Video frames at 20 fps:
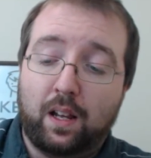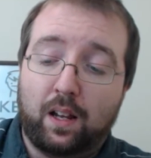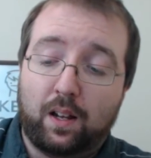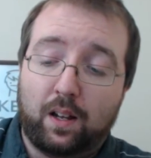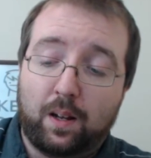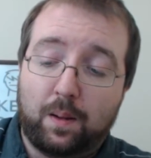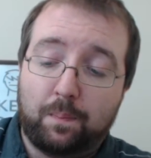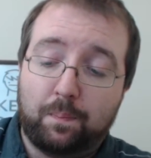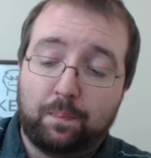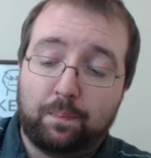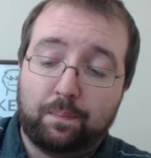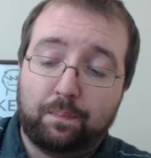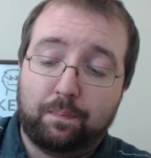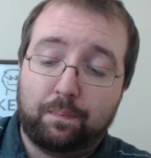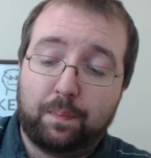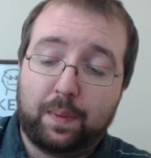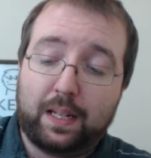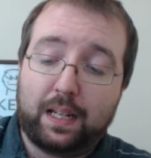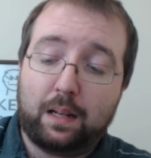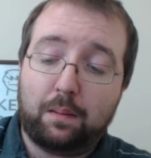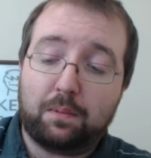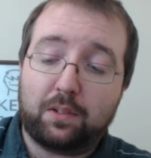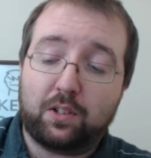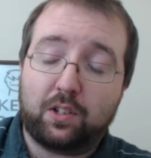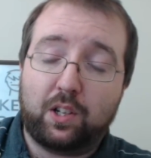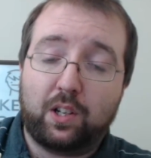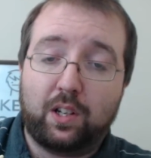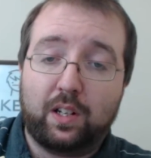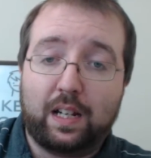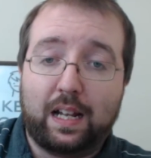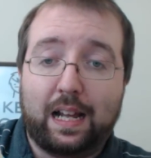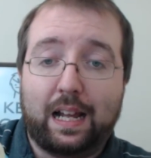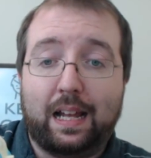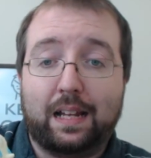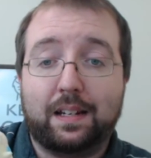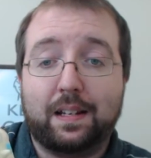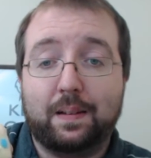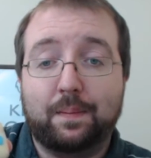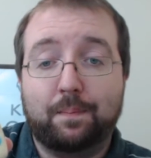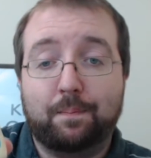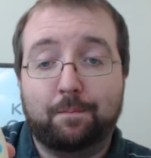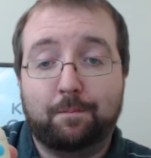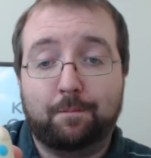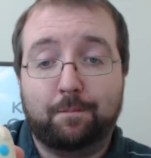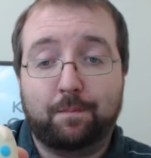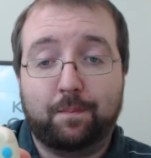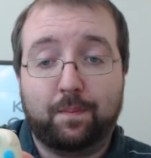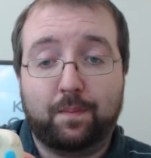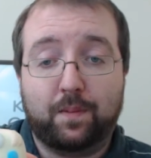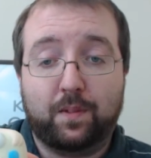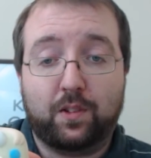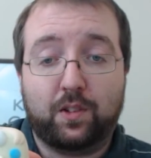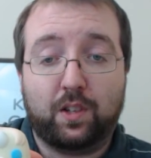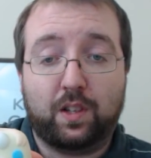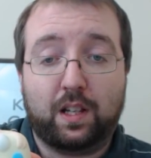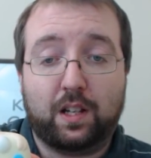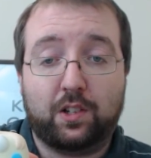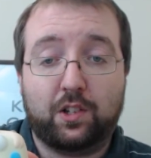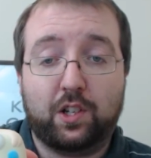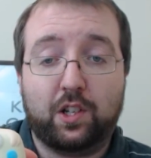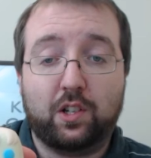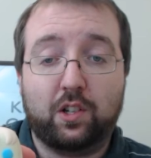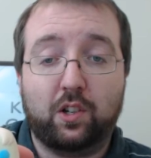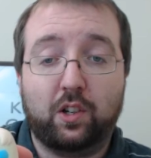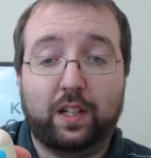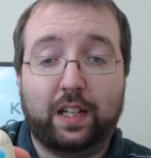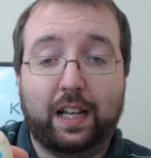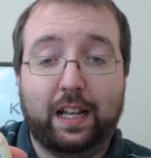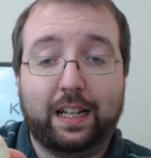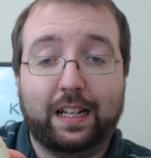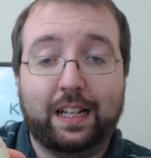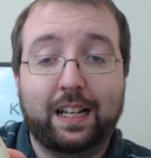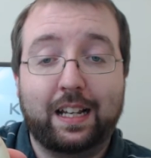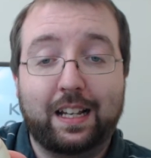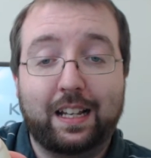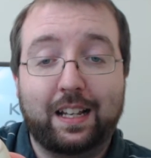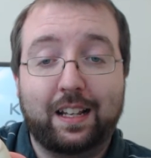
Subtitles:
Being able to turn her head so that she's looking,